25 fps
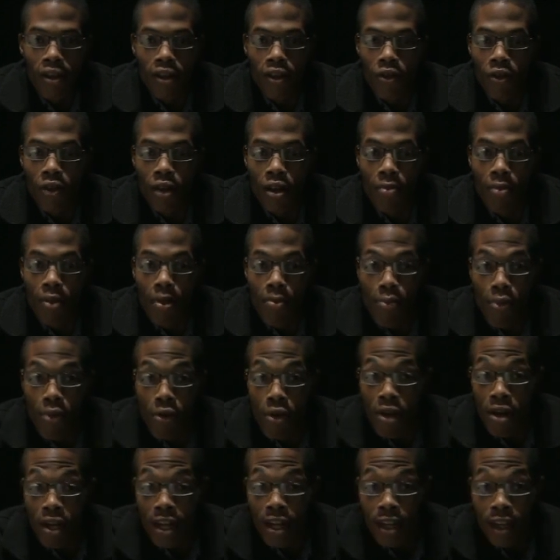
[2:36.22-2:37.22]
you can be
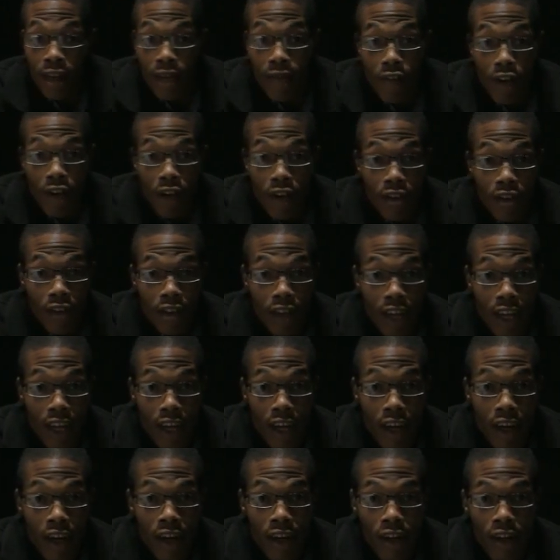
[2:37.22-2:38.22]
born into foster
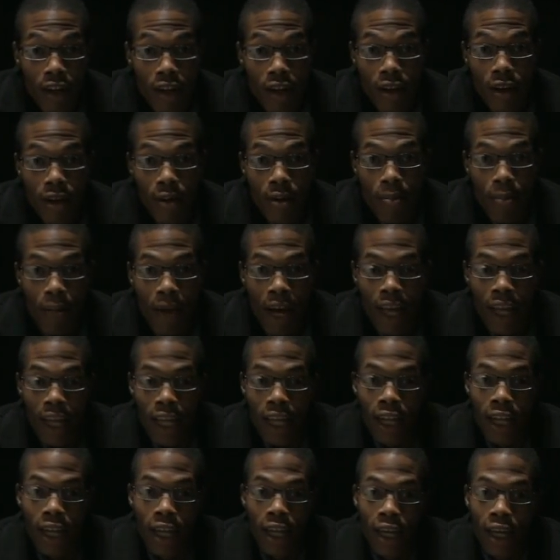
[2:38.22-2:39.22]
care by
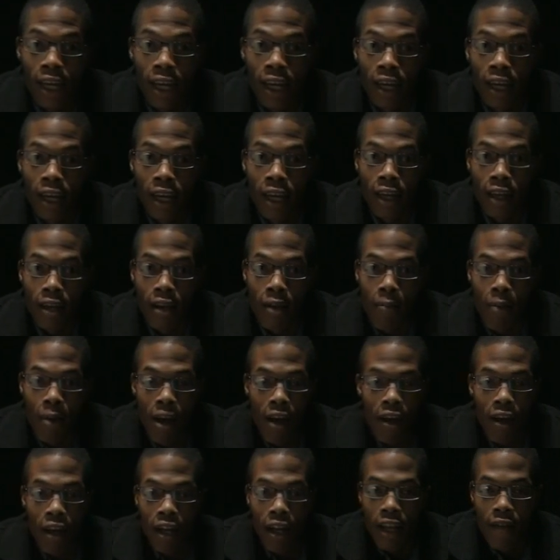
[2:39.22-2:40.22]
getting your
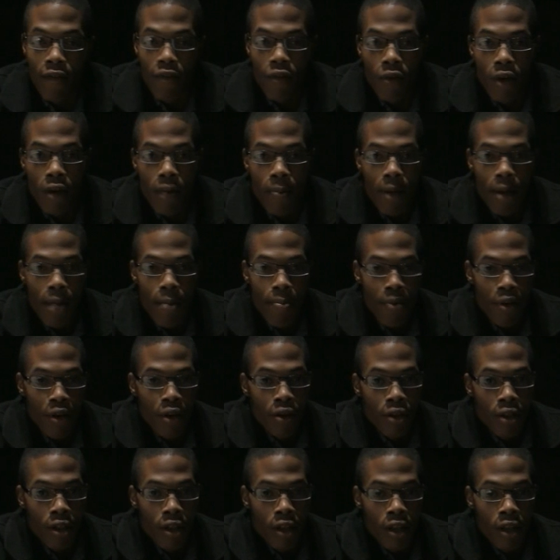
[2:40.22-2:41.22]
parent give you up at
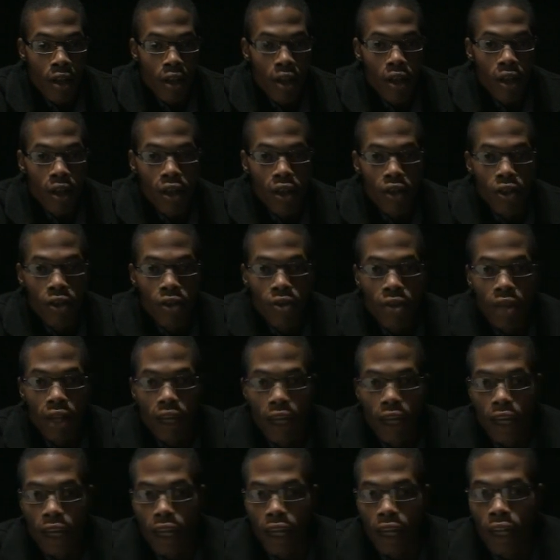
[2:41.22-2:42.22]
birth. You
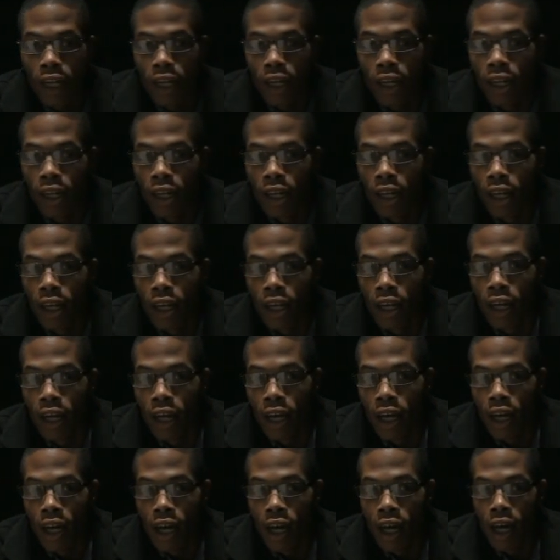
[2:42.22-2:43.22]
can
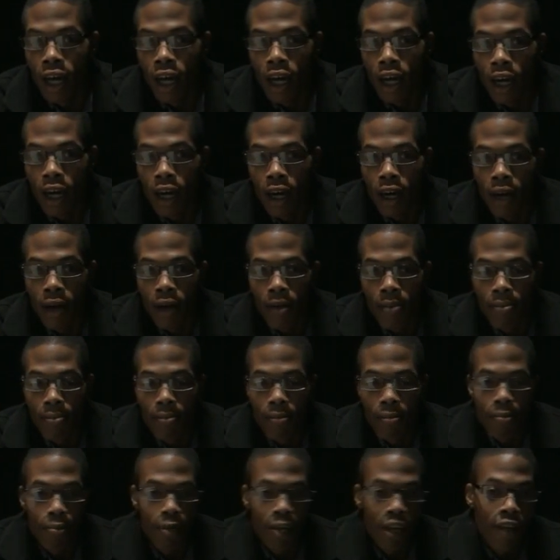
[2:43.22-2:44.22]
uh,
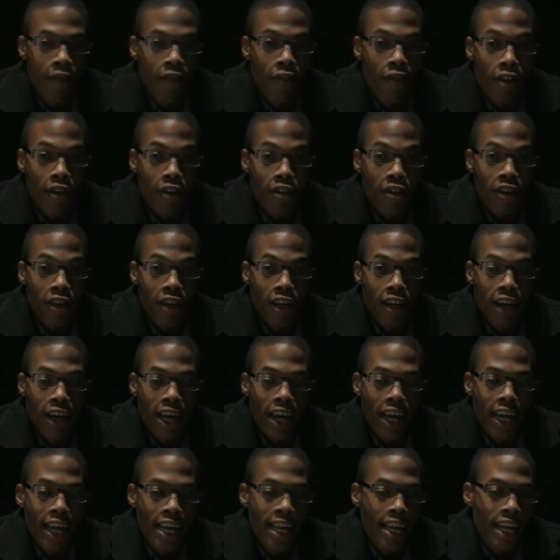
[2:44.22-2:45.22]
be in foster care
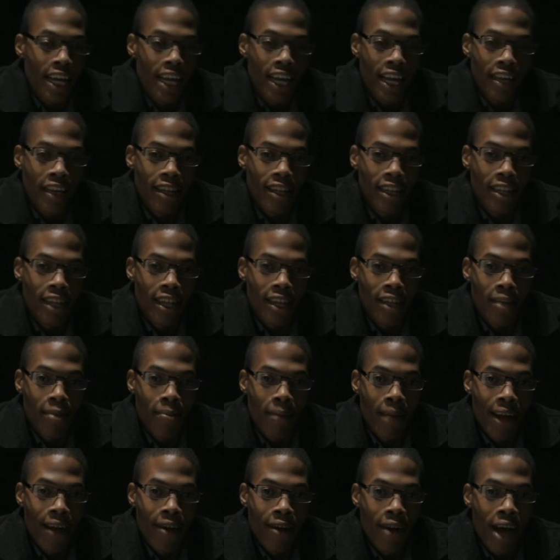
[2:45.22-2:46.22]
at any age. It doesn't
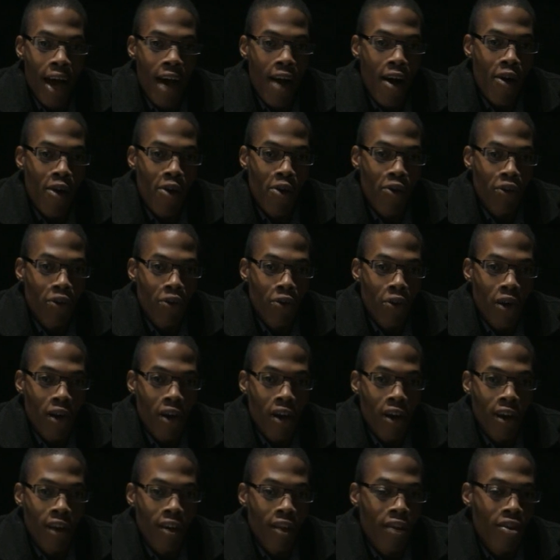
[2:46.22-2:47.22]
matter how old you
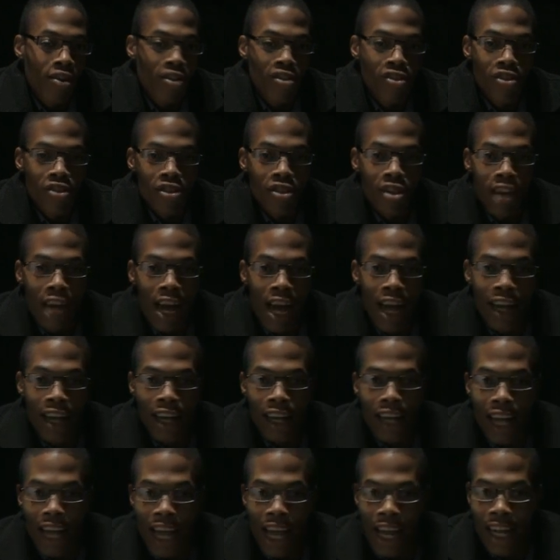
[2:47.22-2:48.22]
are, as long as you're not
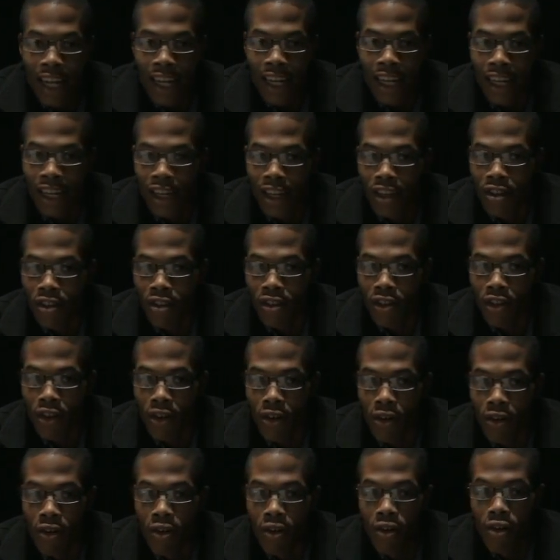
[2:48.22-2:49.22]
18 years
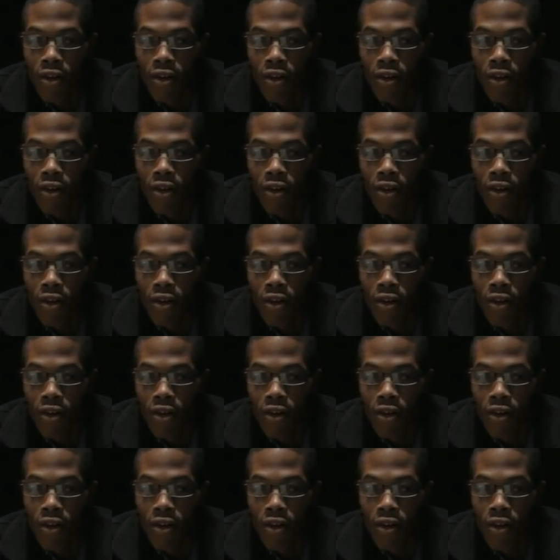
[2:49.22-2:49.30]
old.